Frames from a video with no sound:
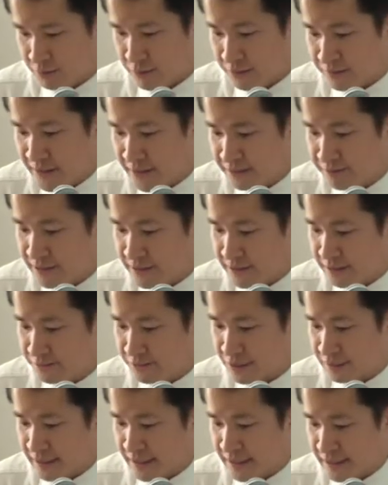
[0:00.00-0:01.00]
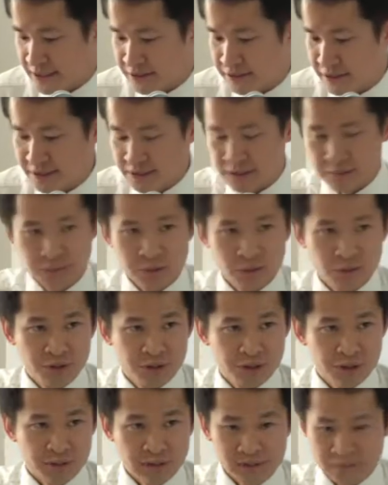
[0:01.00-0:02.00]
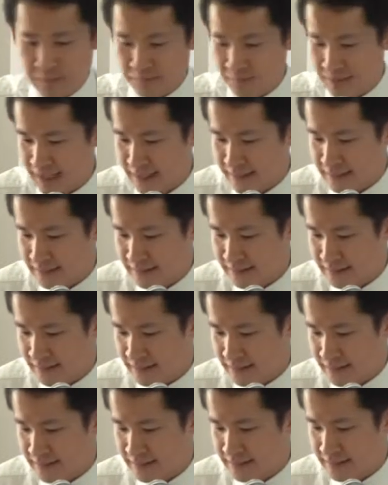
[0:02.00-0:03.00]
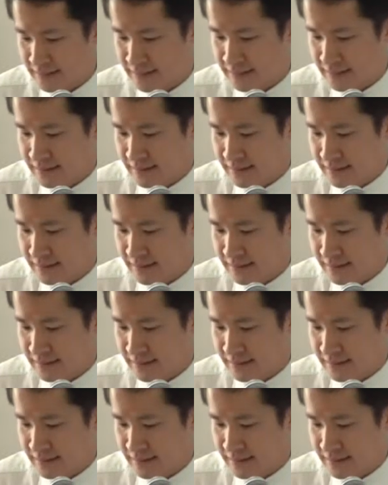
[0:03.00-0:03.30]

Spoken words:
We've benefited from an integrated approach to urban planning that has